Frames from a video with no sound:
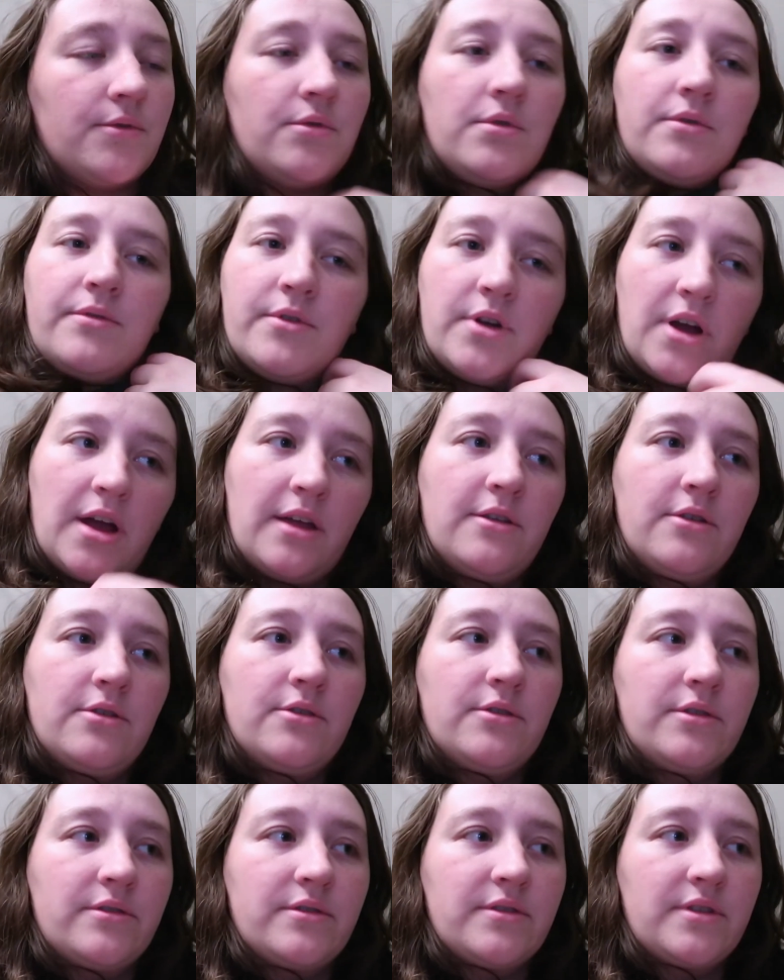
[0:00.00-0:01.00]
Or for
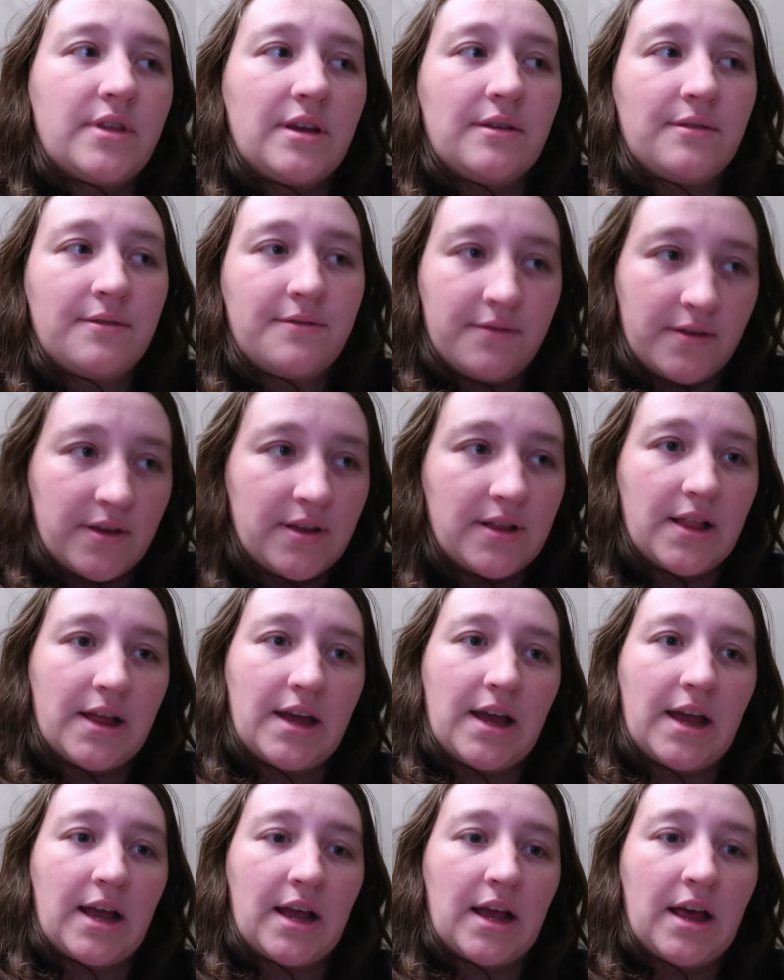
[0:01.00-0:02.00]
others, they feel
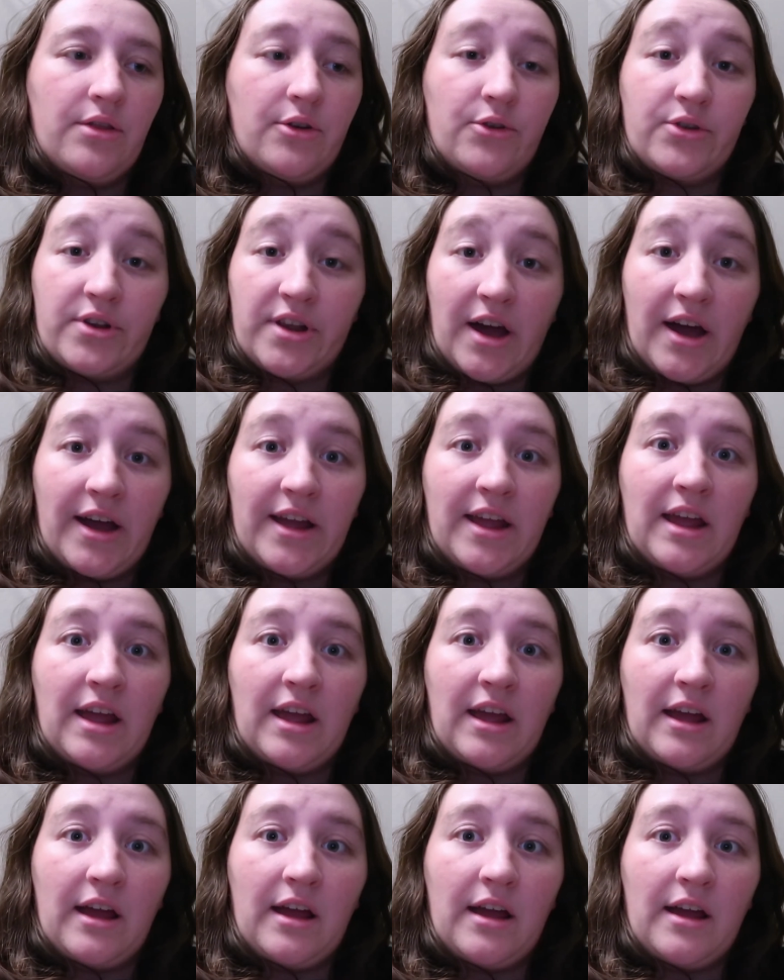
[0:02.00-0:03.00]
like they're
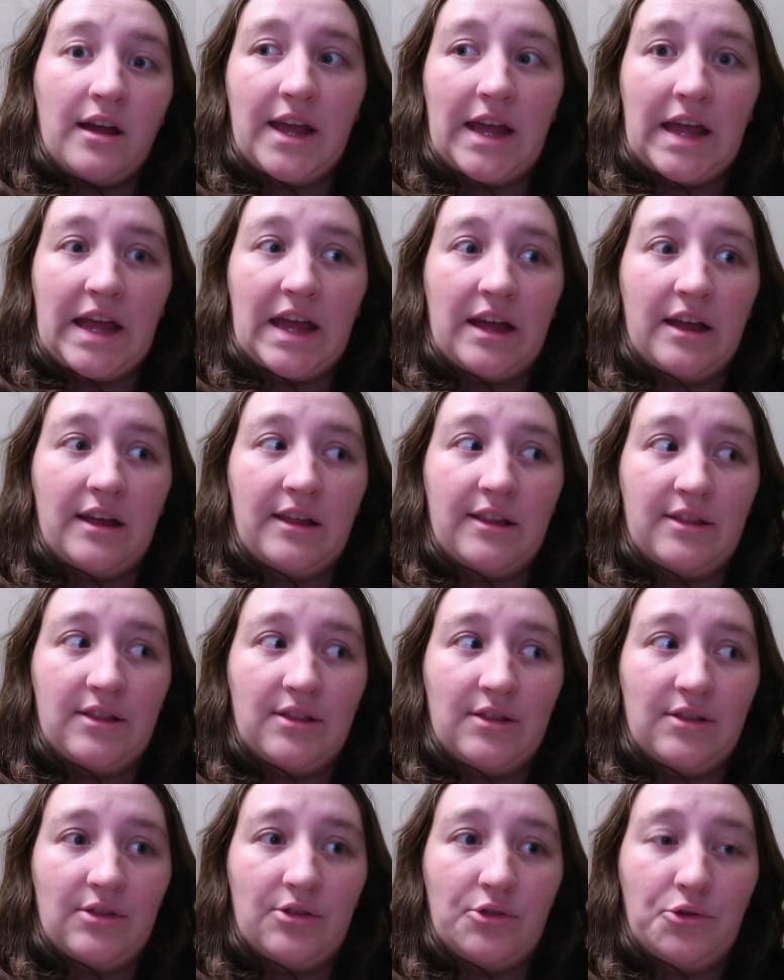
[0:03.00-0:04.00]
dying
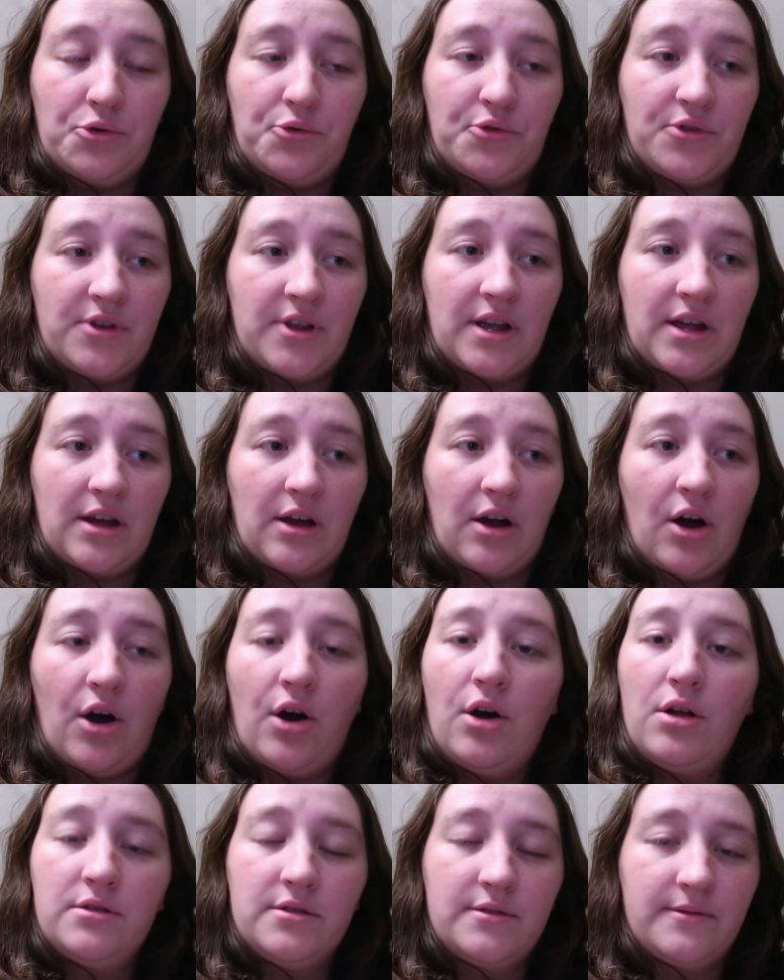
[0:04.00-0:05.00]
and losing
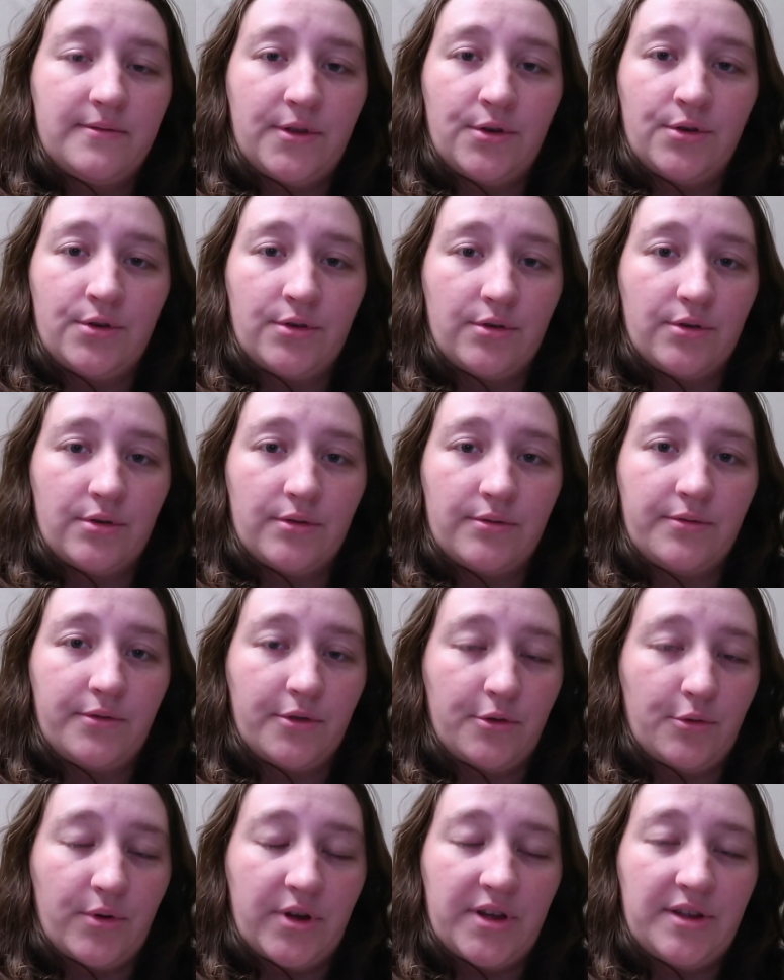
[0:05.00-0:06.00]
all of their
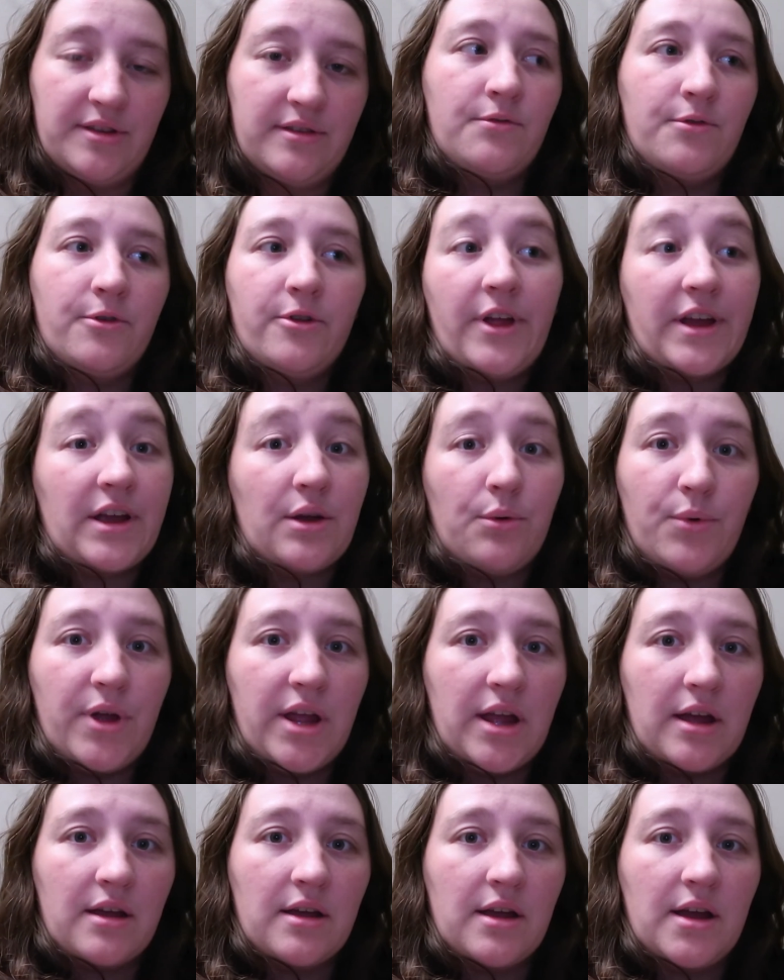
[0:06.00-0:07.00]
fluid for like a
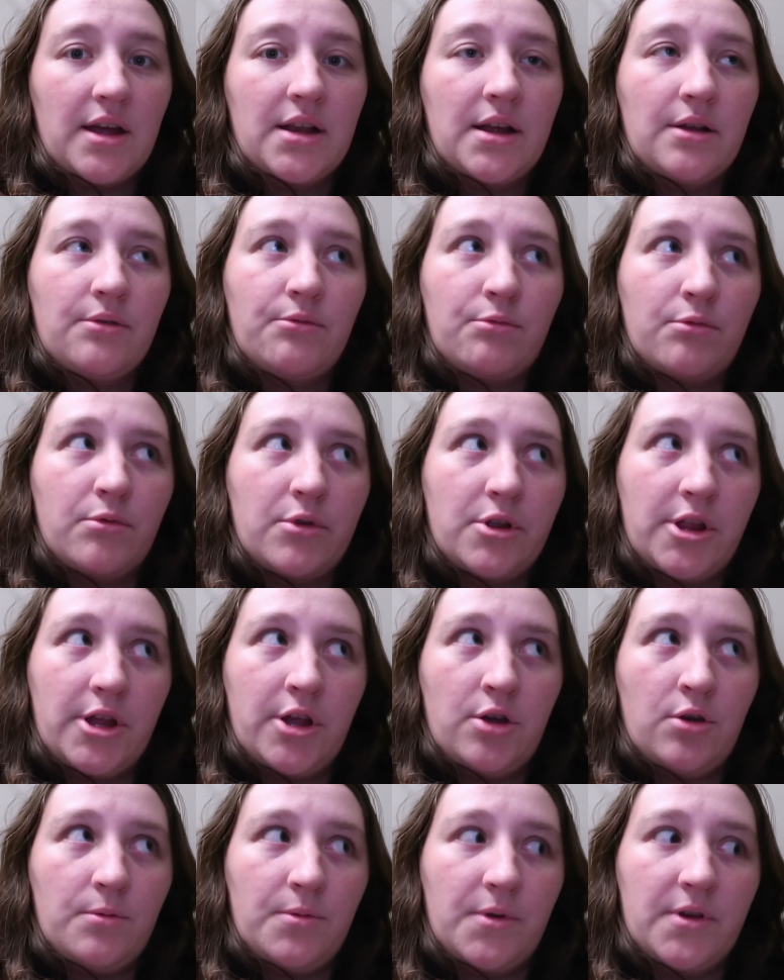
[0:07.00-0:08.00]
week. And I really
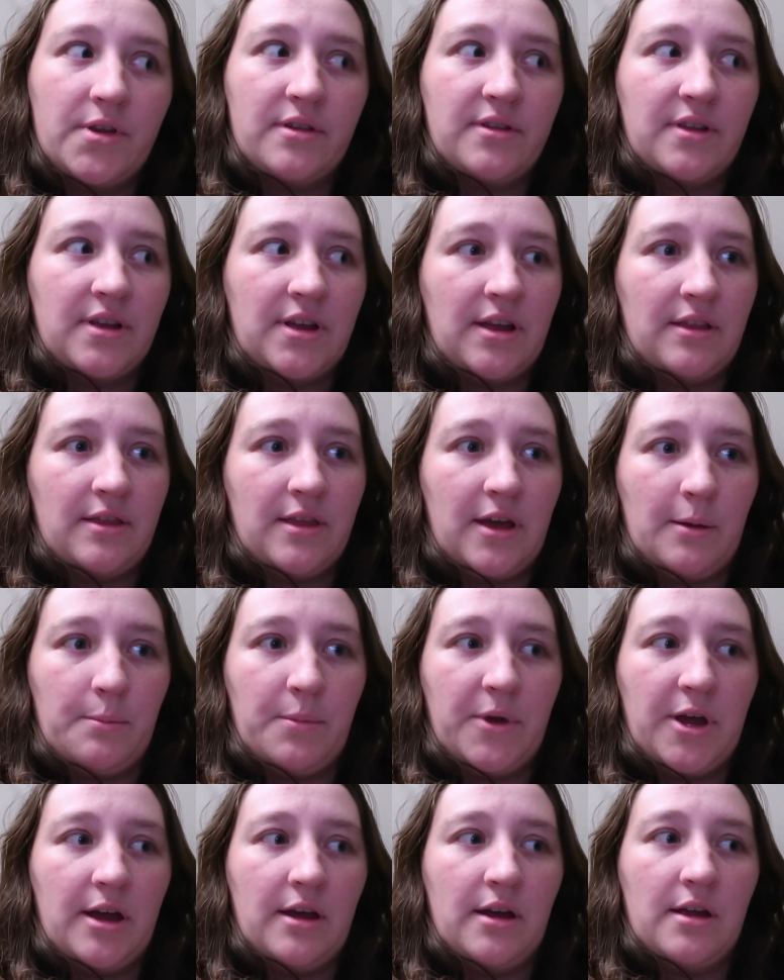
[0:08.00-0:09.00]
hope it doesn't get that
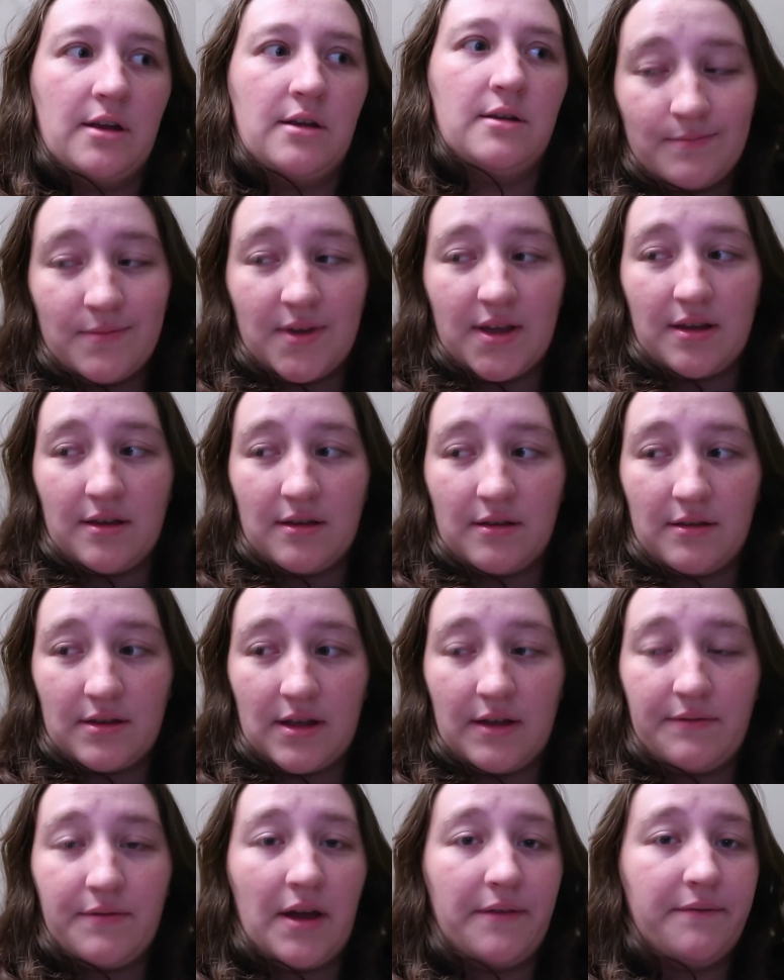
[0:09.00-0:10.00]
bad, because
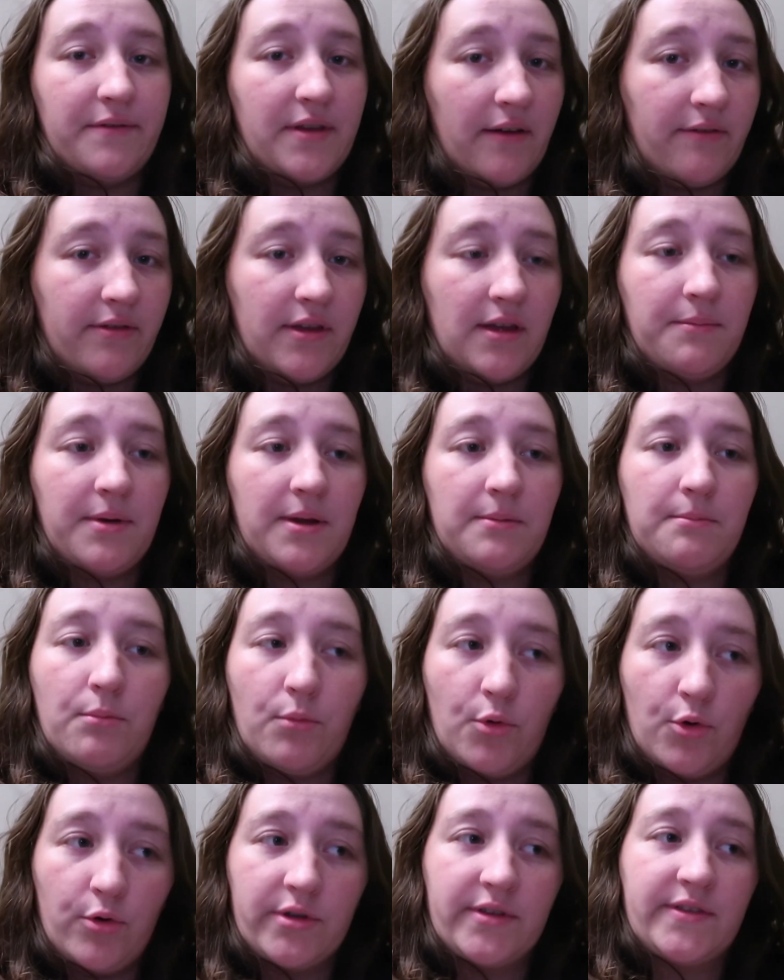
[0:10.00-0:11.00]
I've definitely been
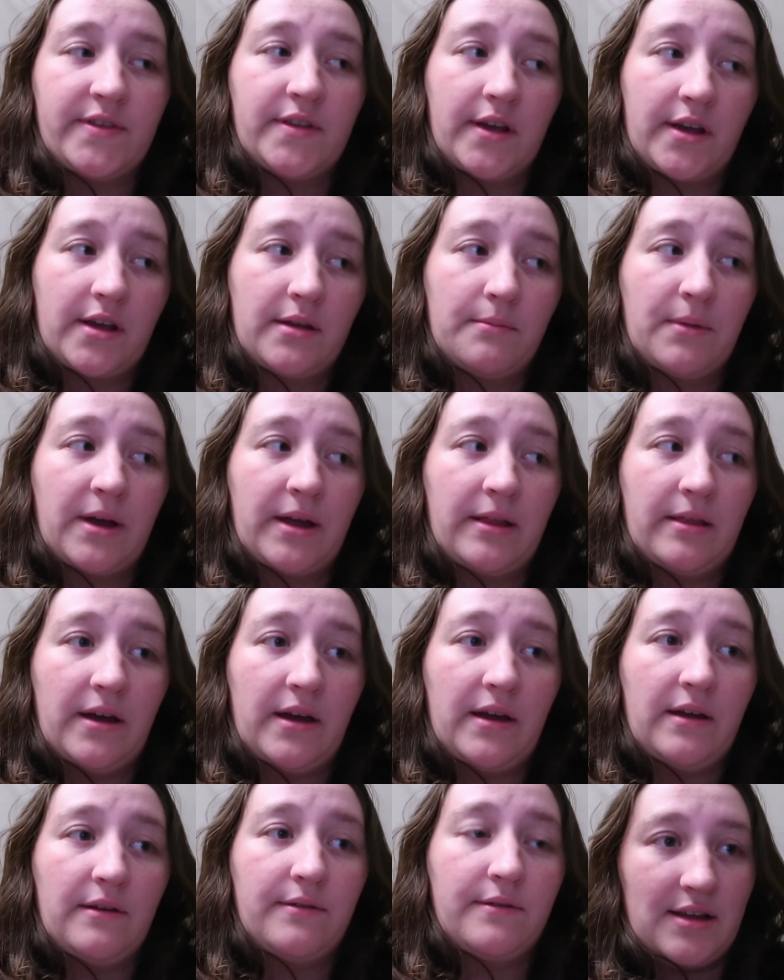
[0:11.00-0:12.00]
more sick in my
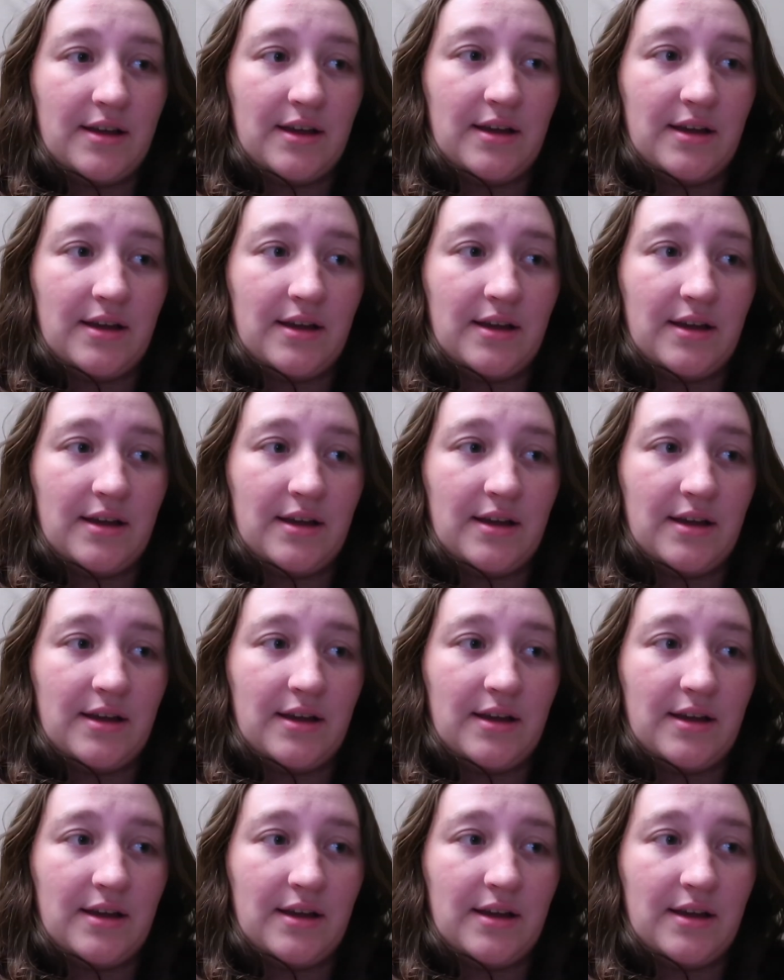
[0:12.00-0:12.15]
life.